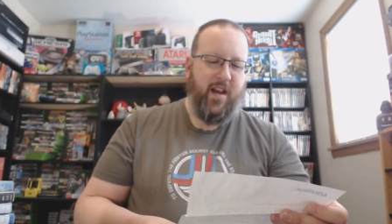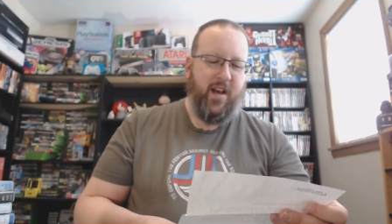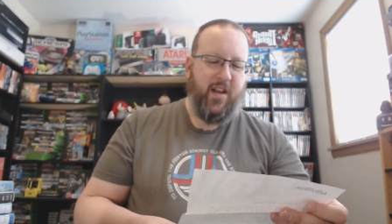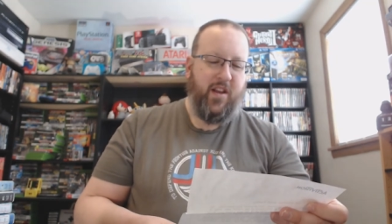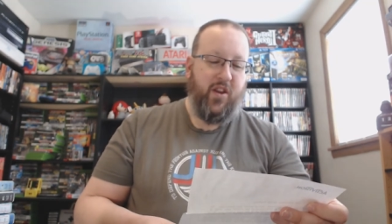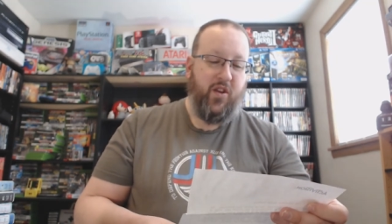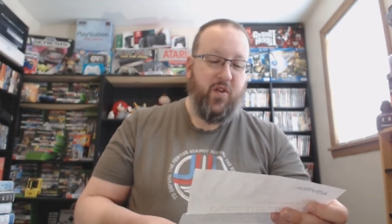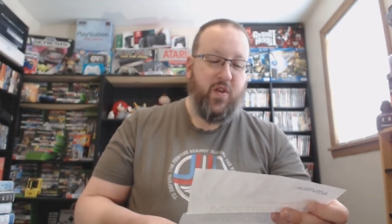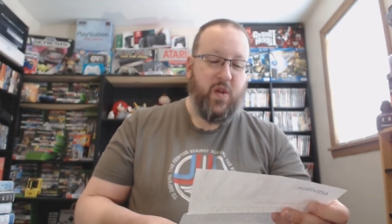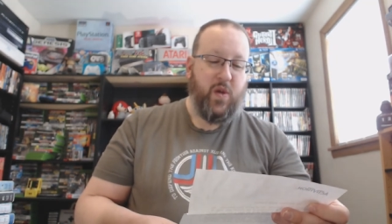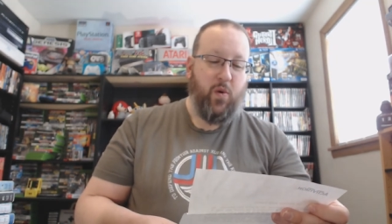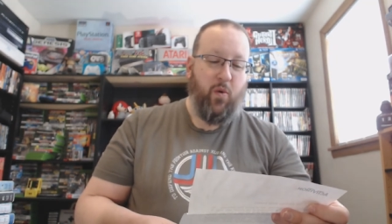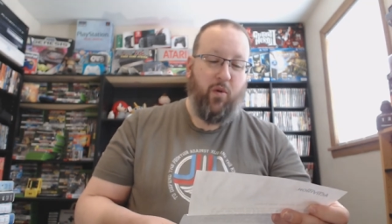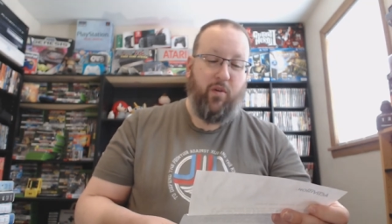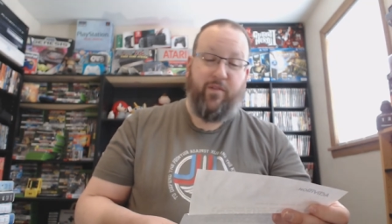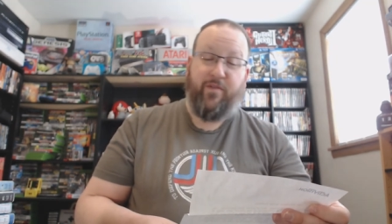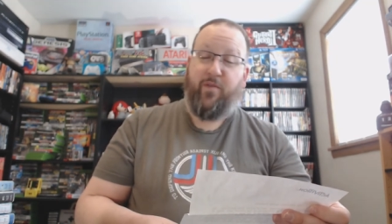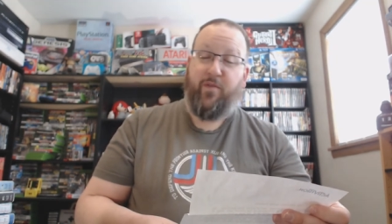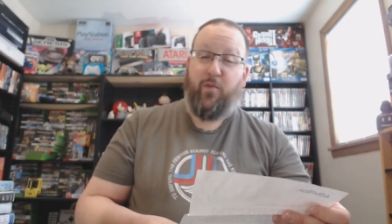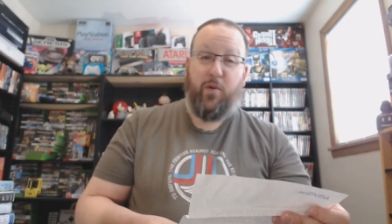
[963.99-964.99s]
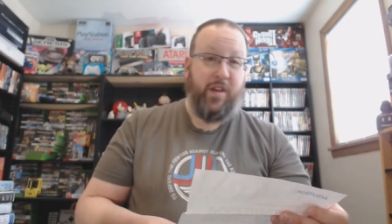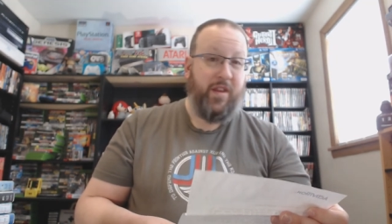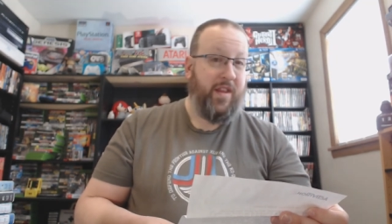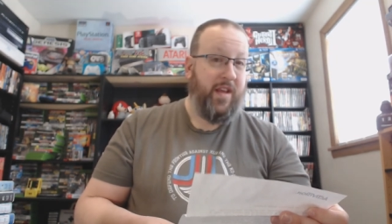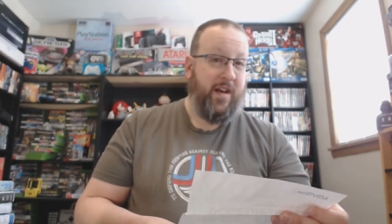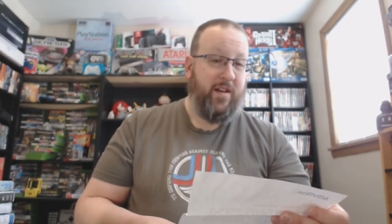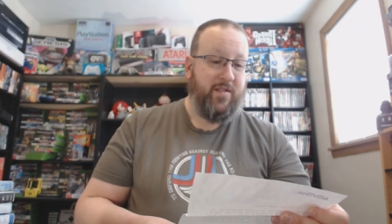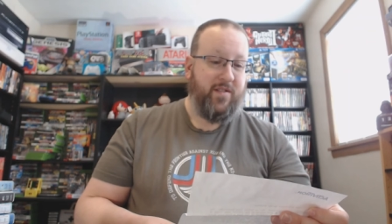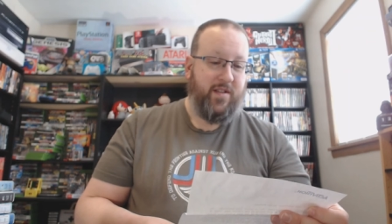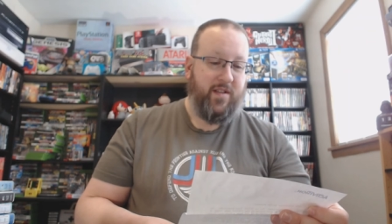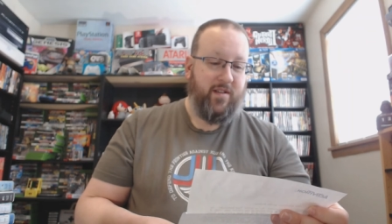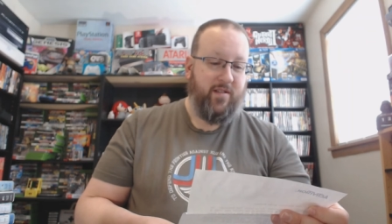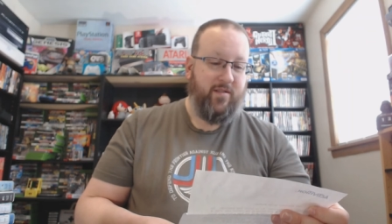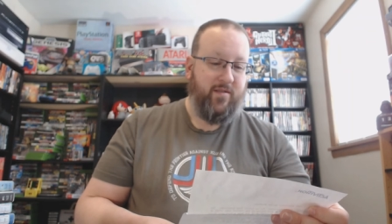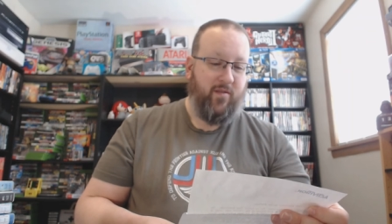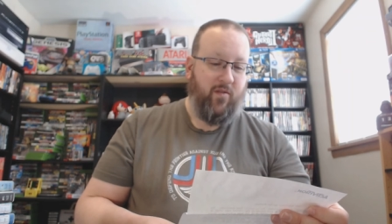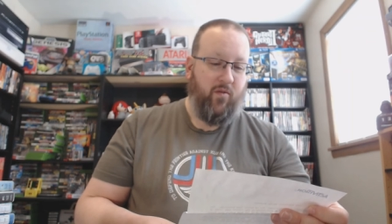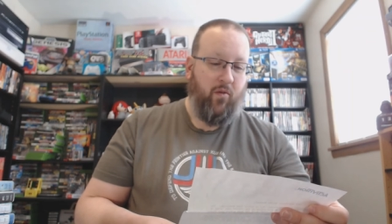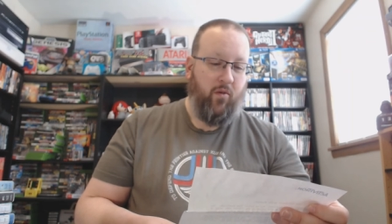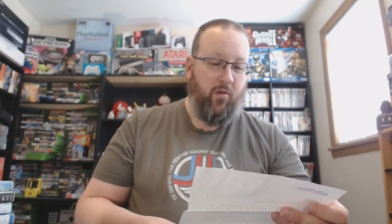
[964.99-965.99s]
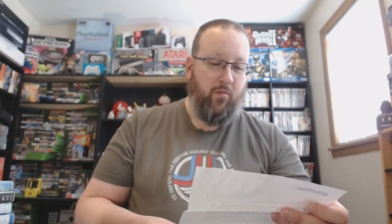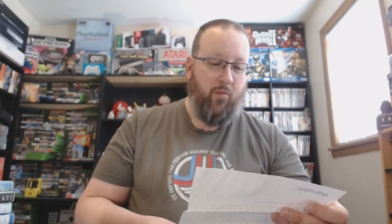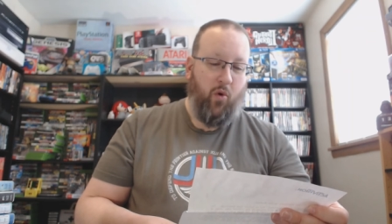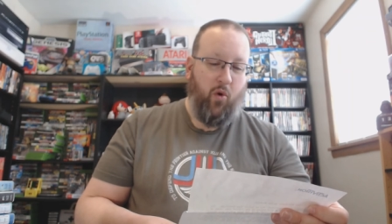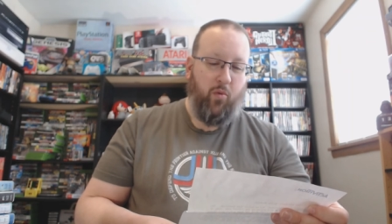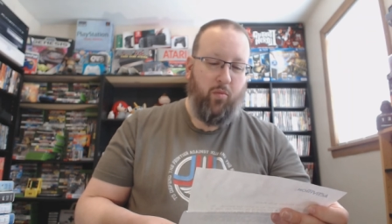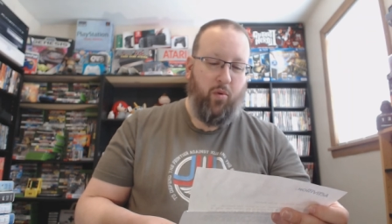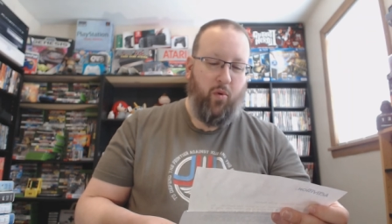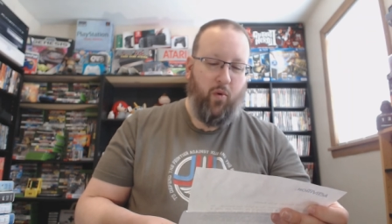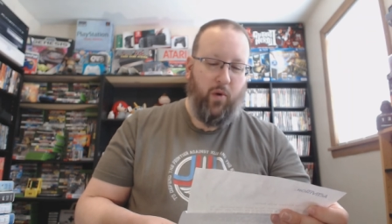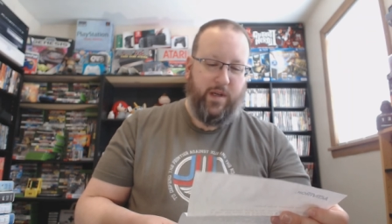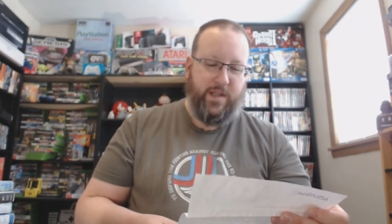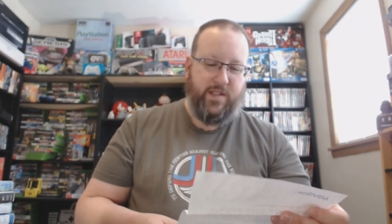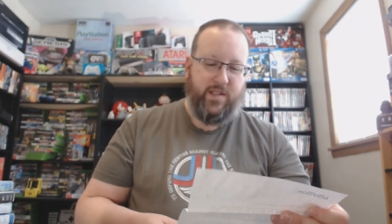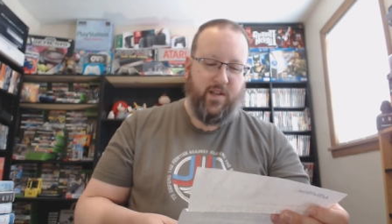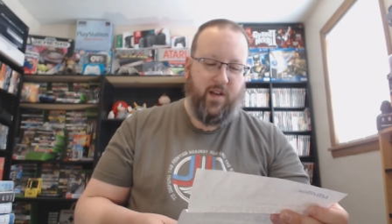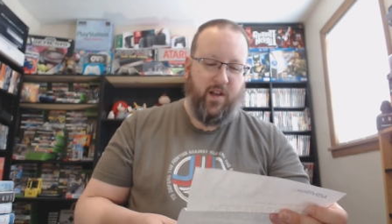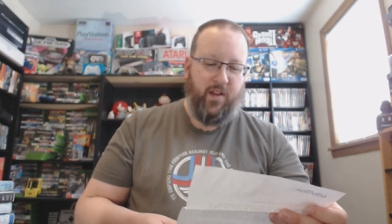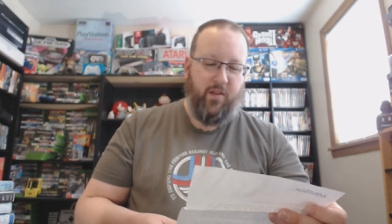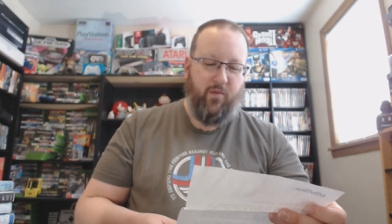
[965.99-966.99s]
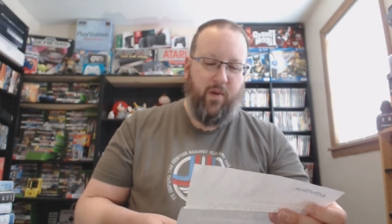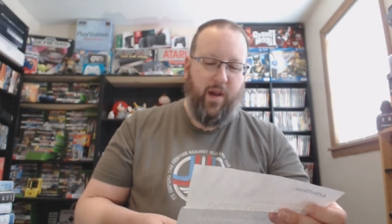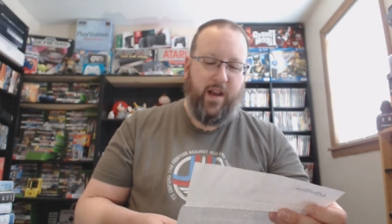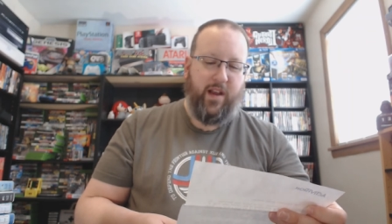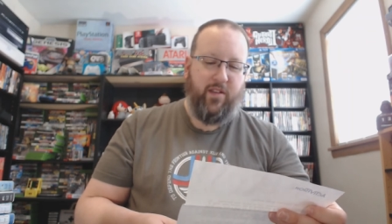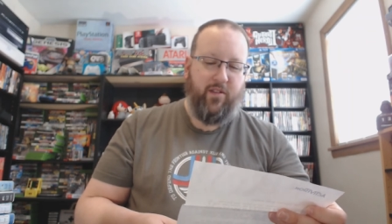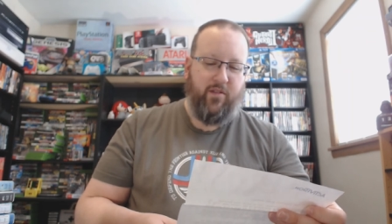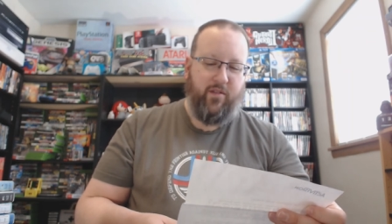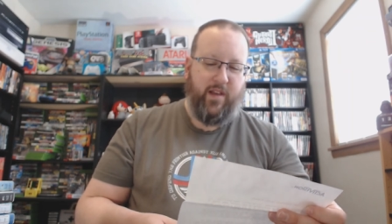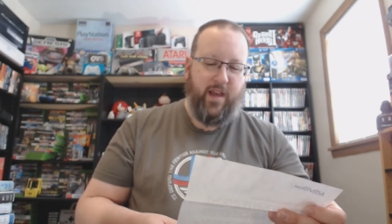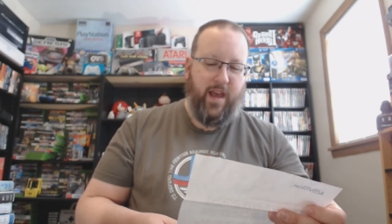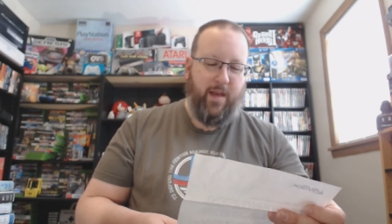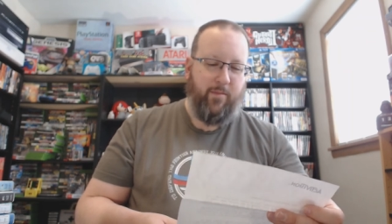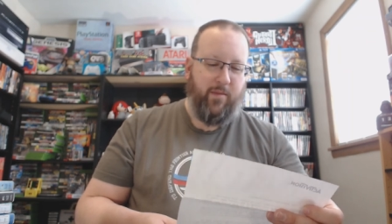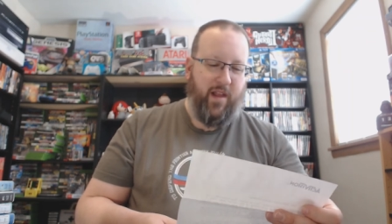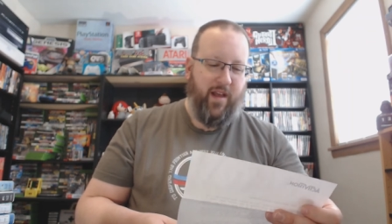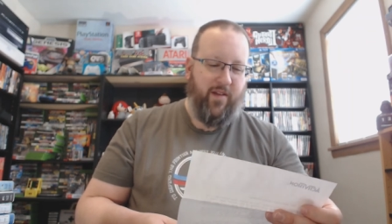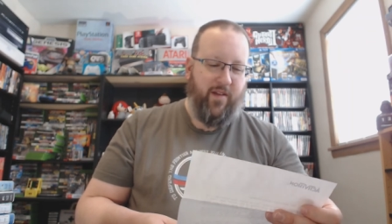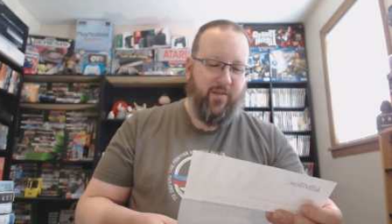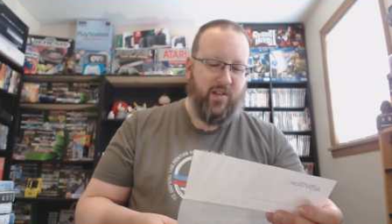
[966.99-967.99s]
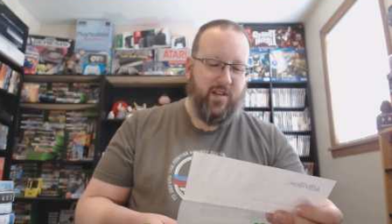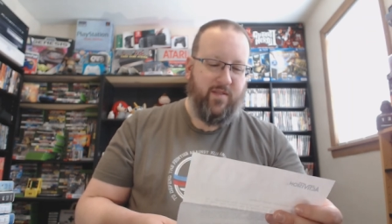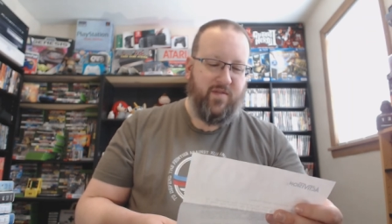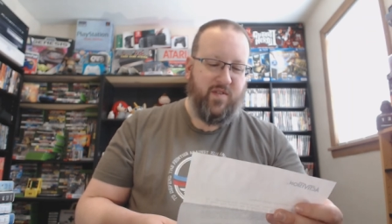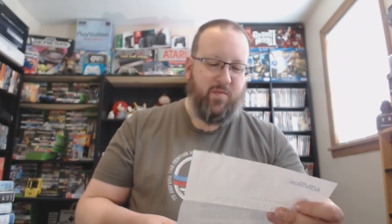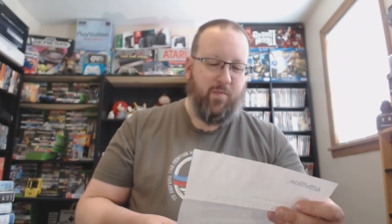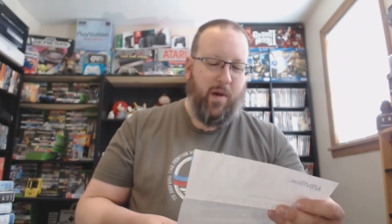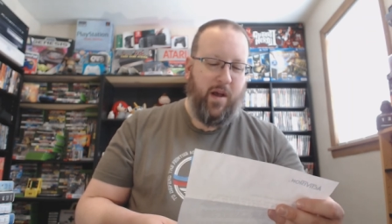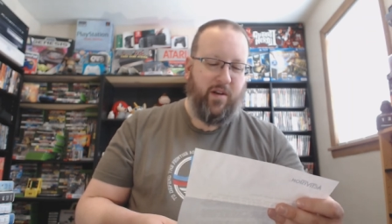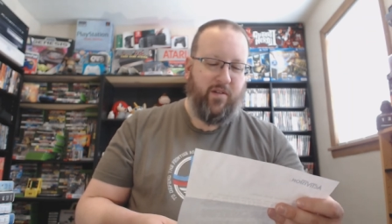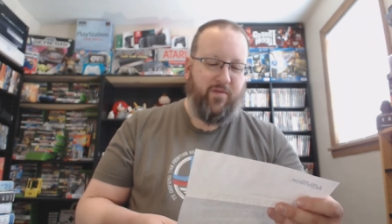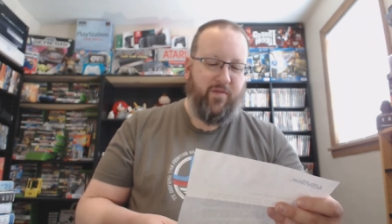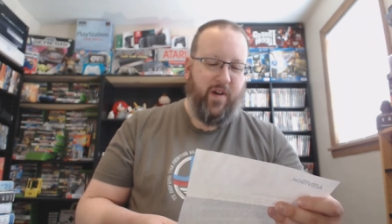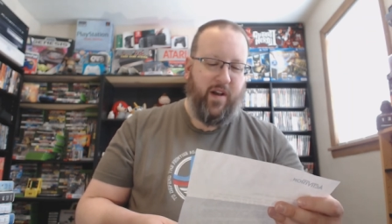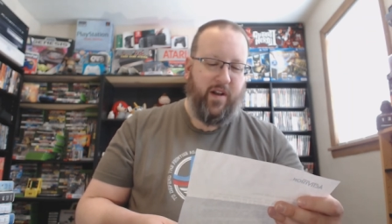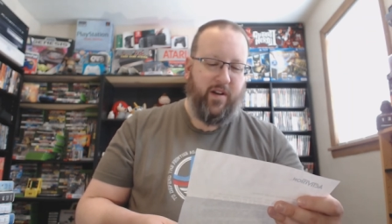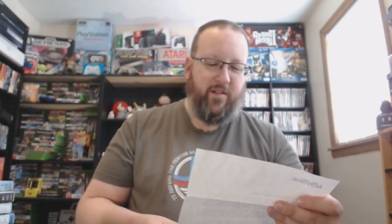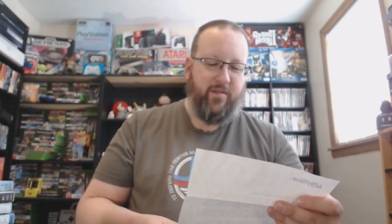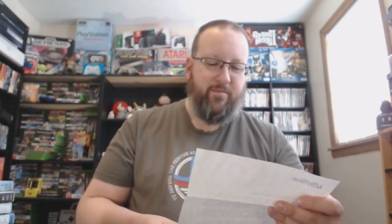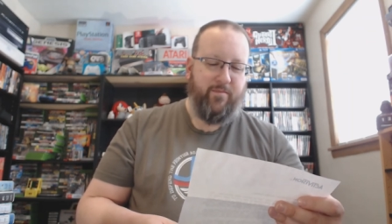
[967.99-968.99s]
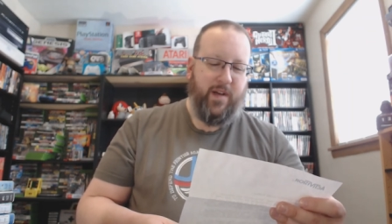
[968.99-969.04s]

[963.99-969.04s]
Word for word: you scored 40,000 or more points on the regular game level of Spider Fighter.